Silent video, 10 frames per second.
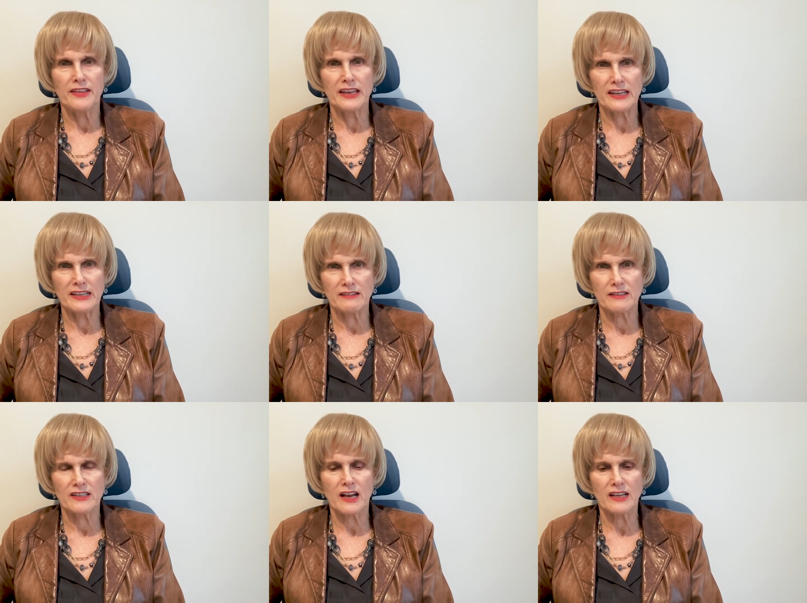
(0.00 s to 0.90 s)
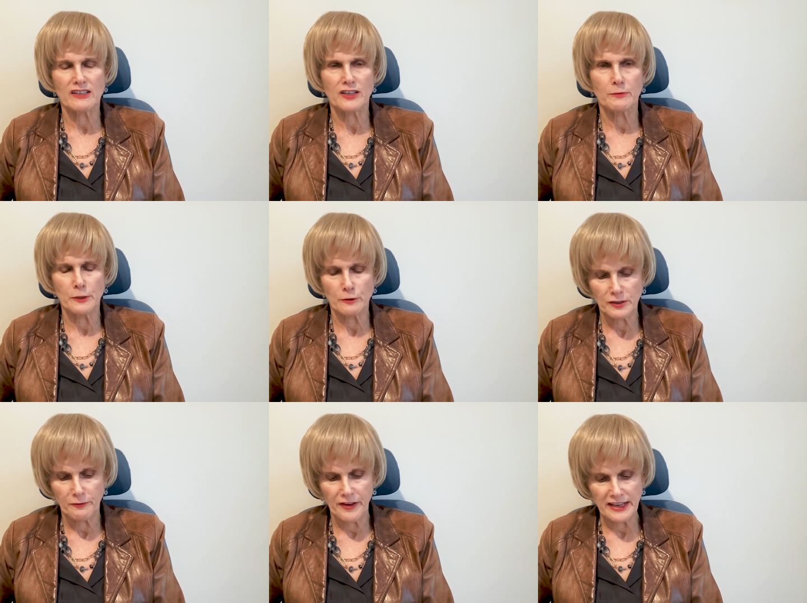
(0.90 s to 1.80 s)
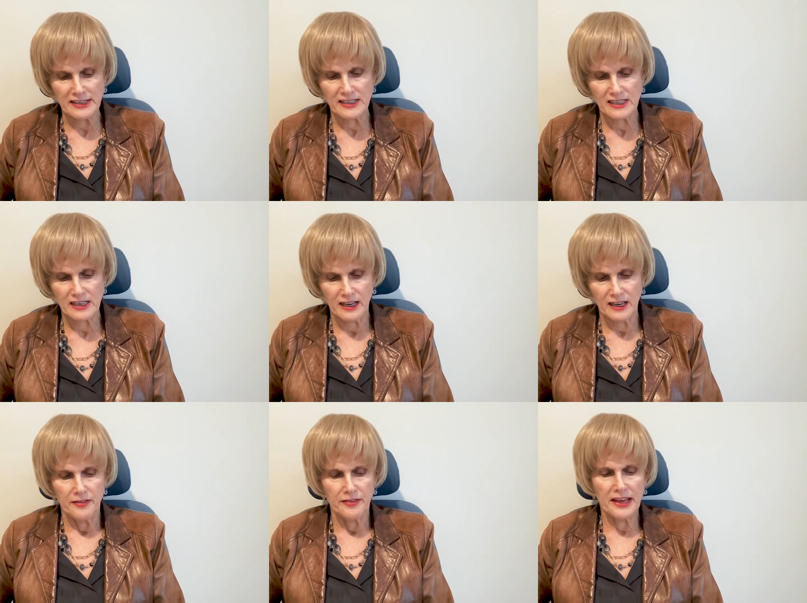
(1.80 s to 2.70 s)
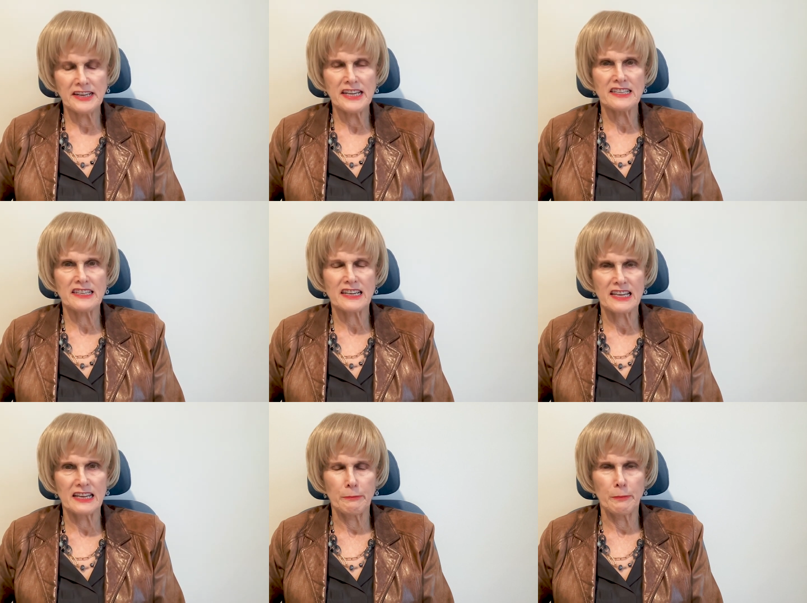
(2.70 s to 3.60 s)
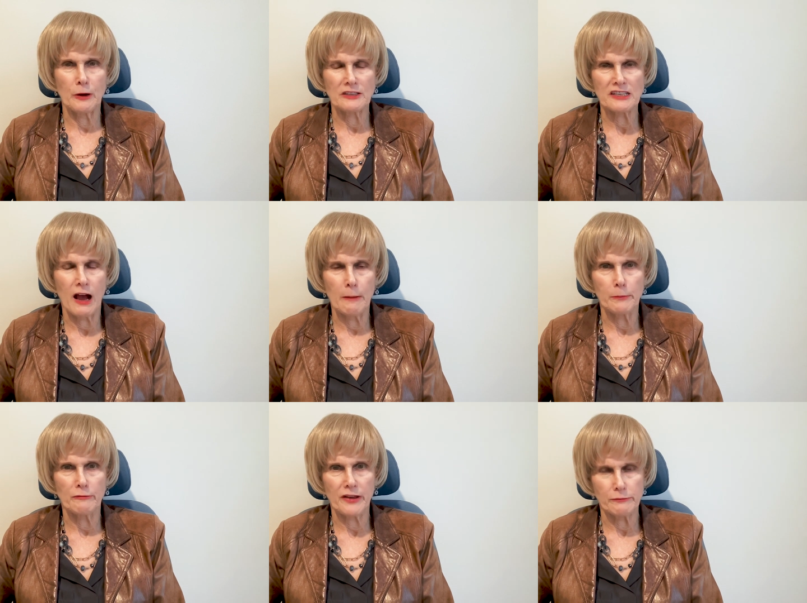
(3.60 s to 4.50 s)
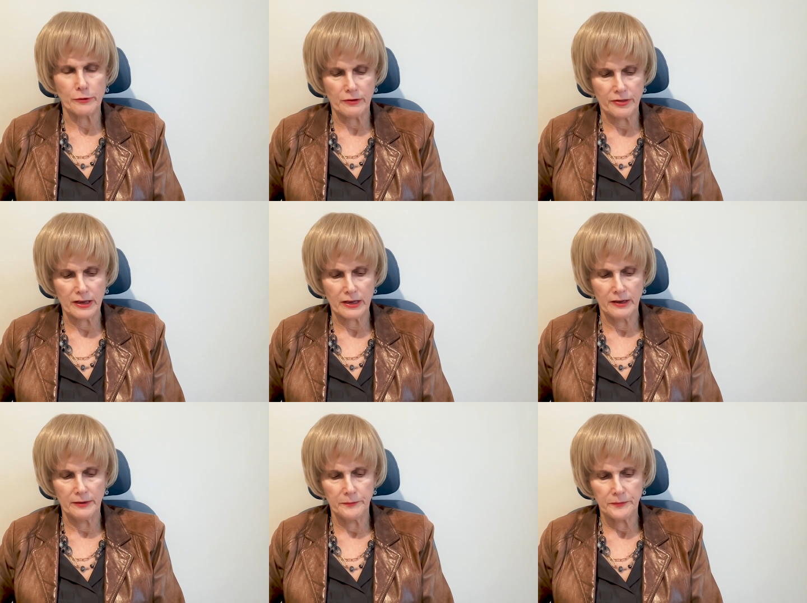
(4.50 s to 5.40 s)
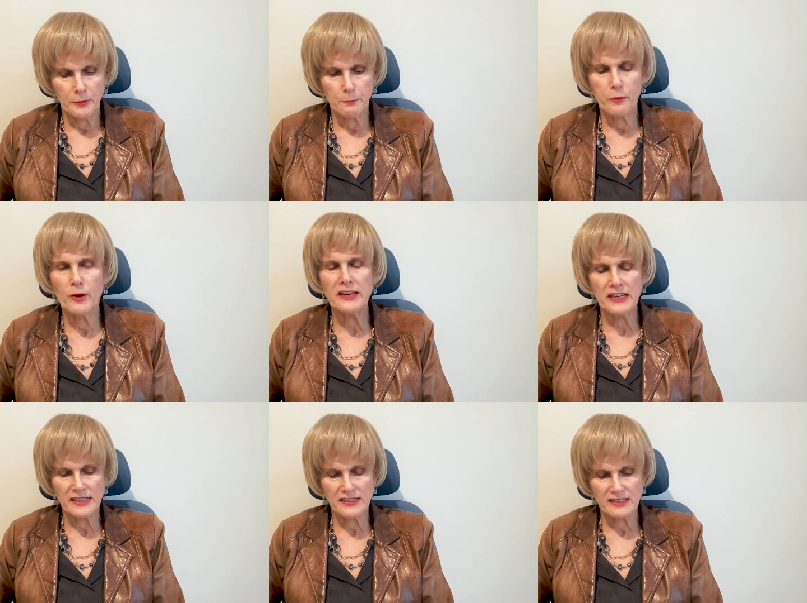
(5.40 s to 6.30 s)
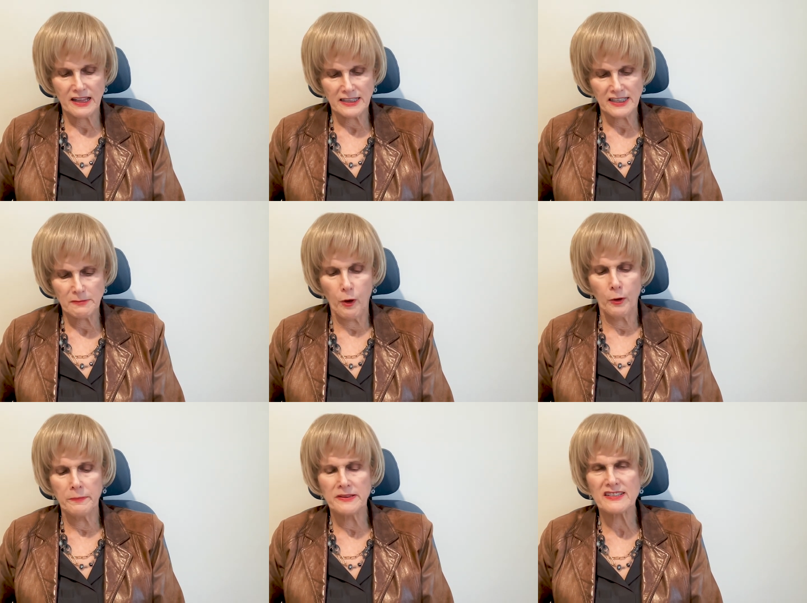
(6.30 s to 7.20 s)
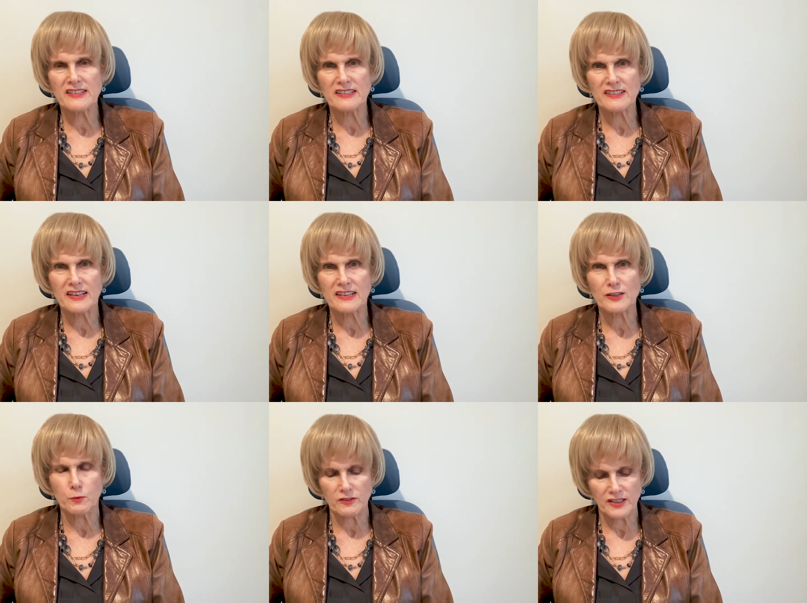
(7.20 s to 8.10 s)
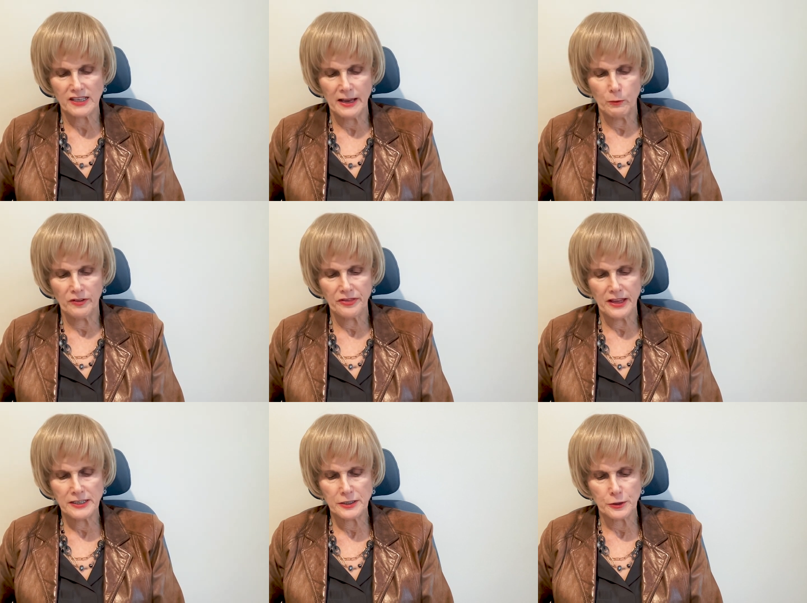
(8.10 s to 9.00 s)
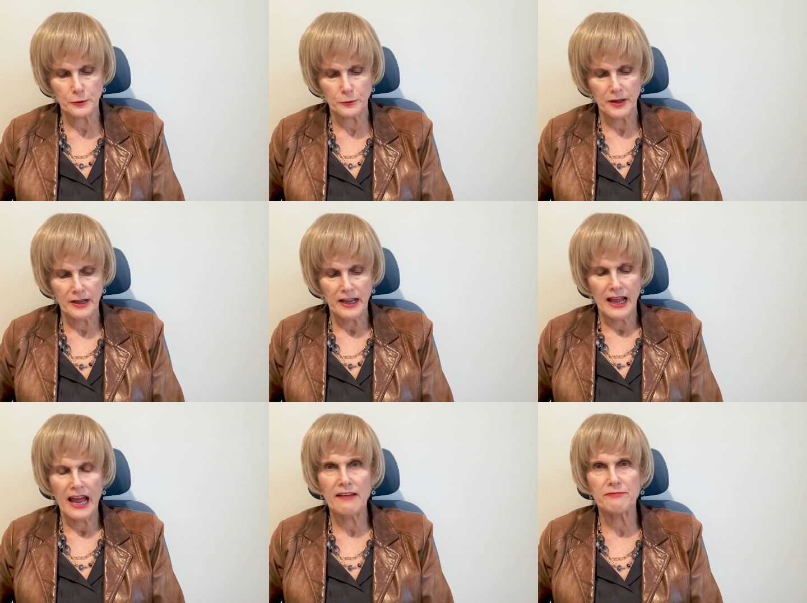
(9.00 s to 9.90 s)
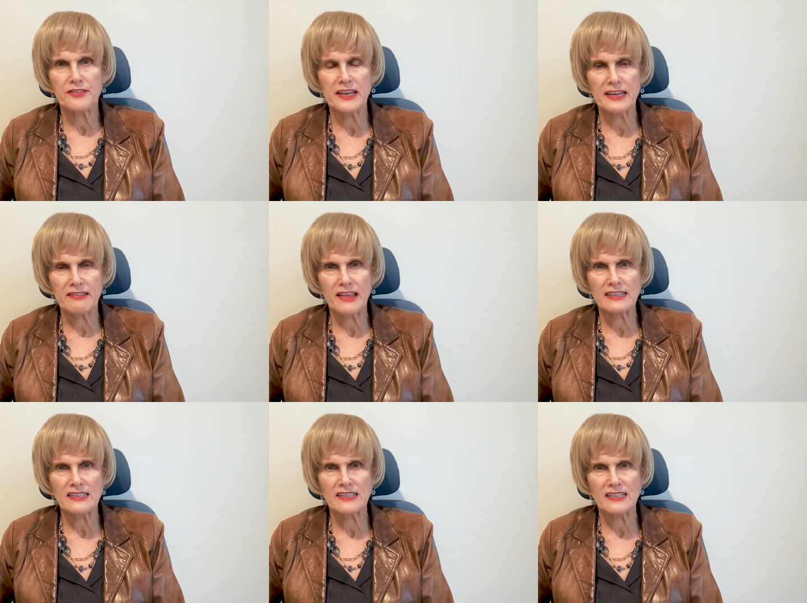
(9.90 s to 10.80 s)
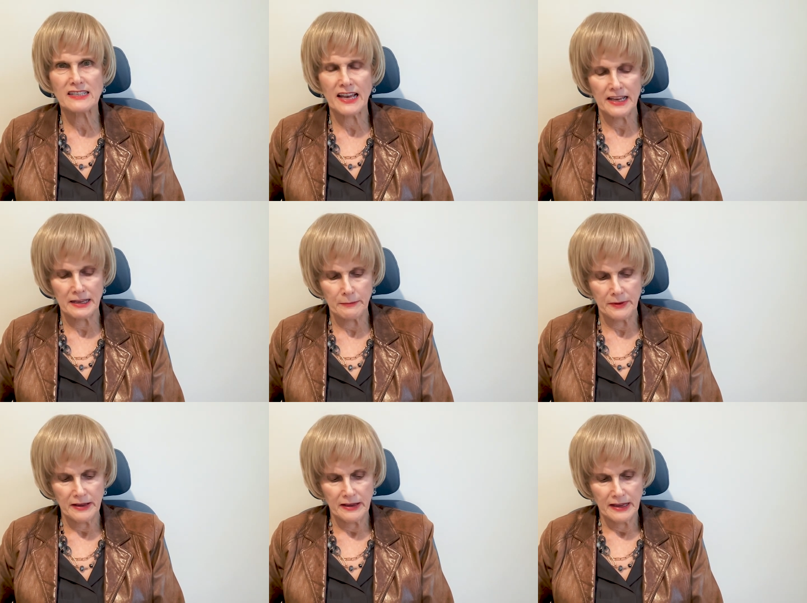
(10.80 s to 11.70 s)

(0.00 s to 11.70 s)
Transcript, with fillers: that its customers face. They need to keep on top of everything. The point is that small businesses will say what they do and think that's the same